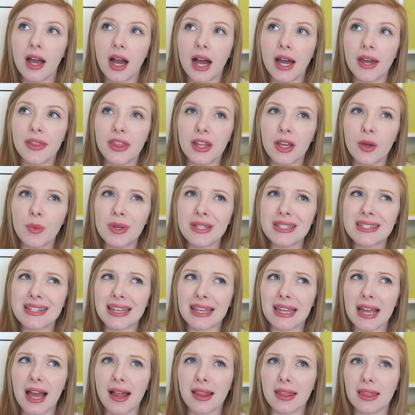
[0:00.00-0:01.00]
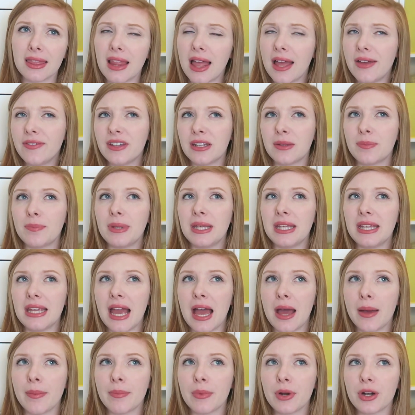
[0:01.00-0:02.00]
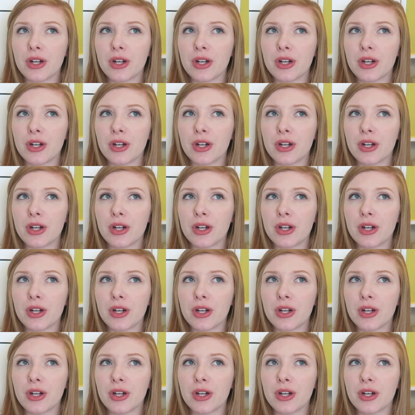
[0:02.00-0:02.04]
I think it was like 11 p.m.